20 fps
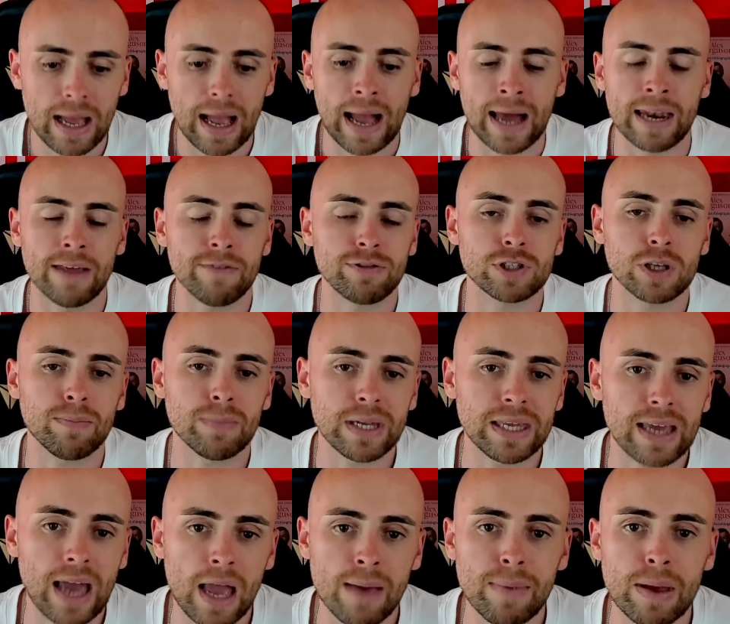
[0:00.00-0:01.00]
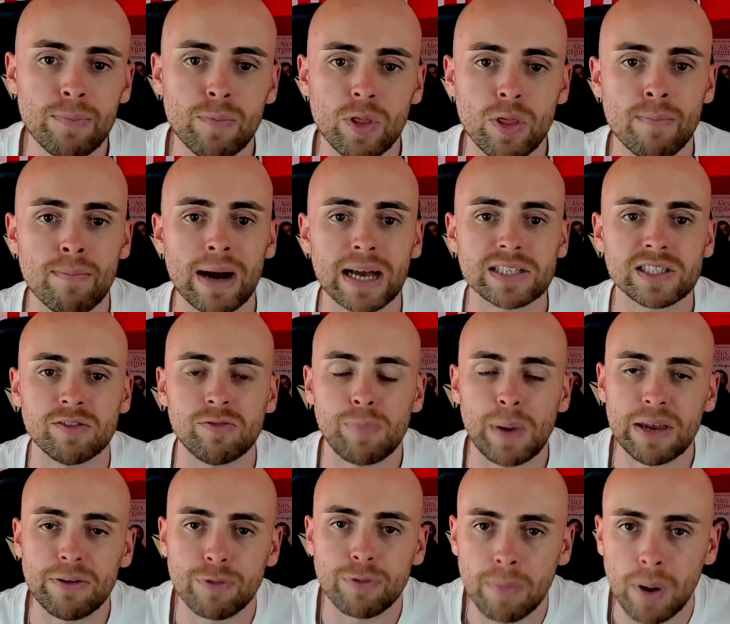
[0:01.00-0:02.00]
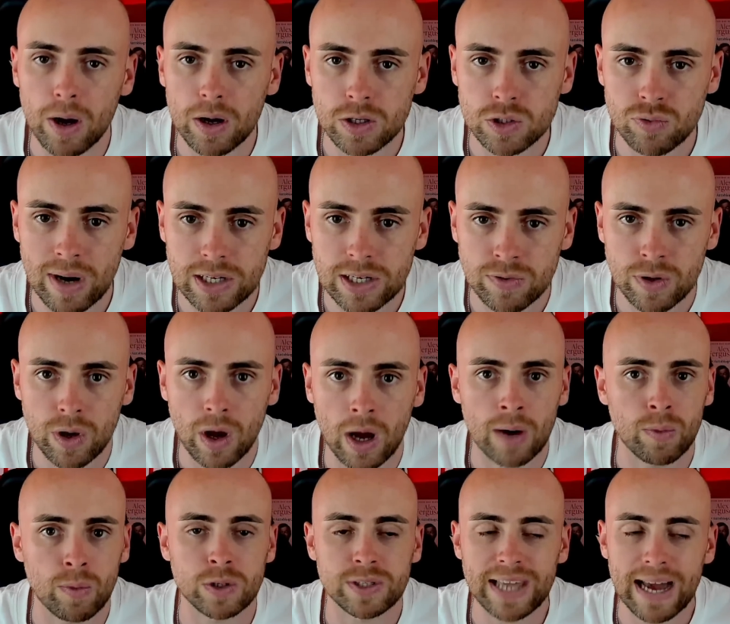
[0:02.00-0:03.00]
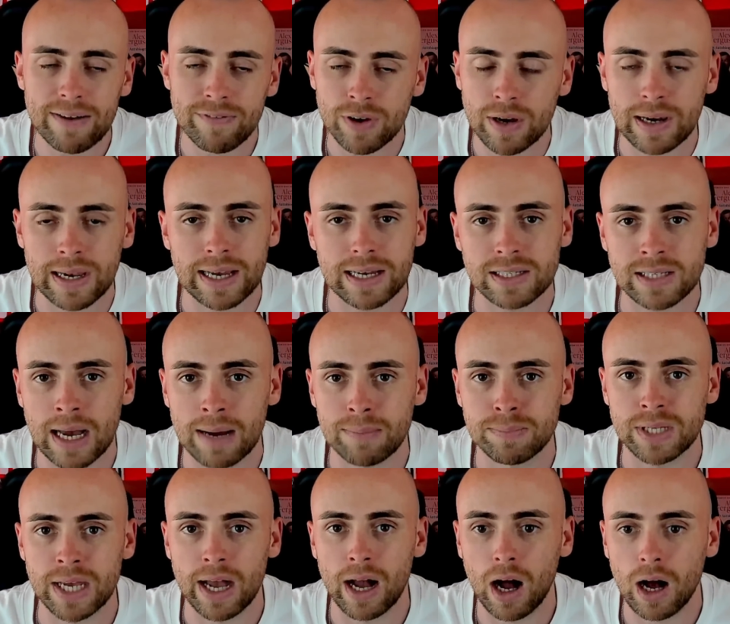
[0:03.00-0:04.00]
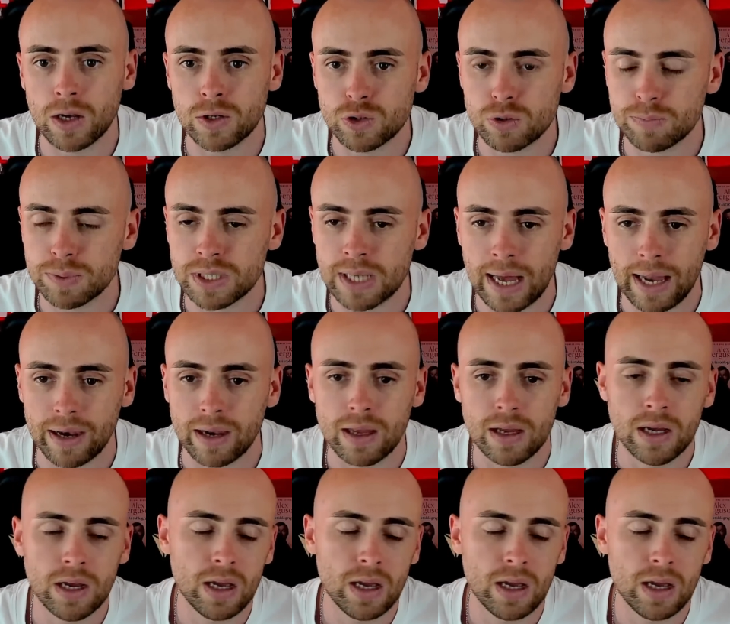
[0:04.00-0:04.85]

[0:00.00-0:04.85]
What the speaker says: And if somebody came in with a massive bid for Marcus Rashford, I would definitely accept it, 100%.